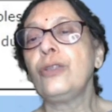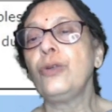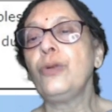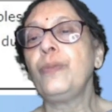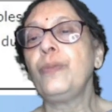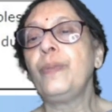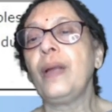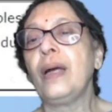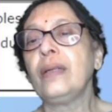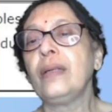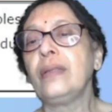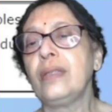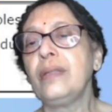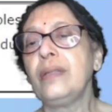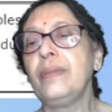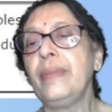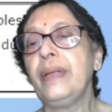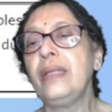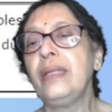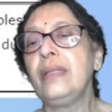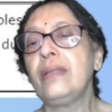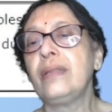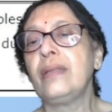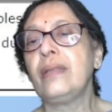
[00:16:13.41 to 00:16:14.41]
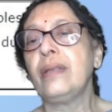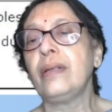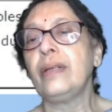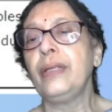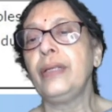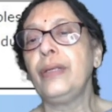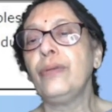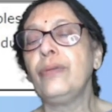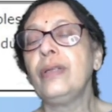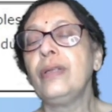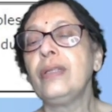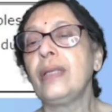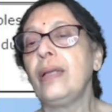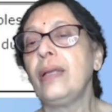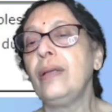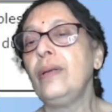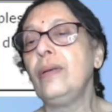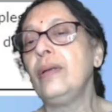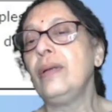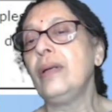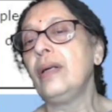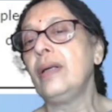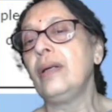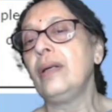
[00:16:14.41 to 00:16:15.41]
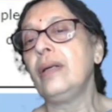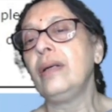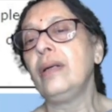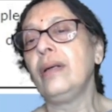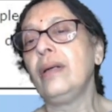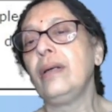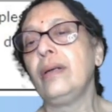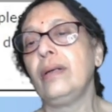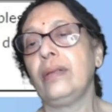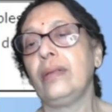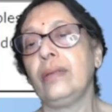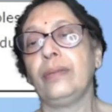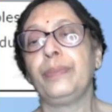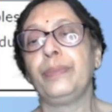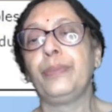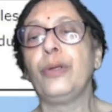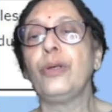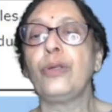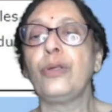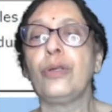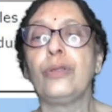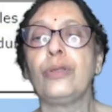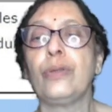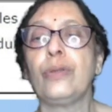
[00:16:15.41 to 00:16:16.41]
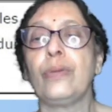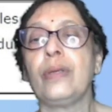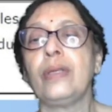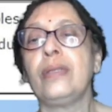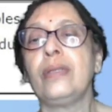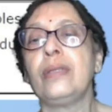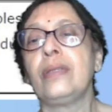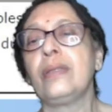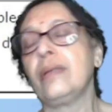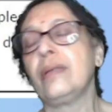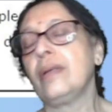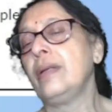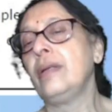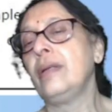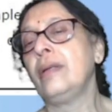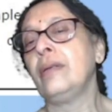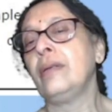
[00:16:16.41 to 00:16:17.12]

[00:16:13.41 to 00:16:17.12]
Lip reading: Zooplankton means the unicellular protozoans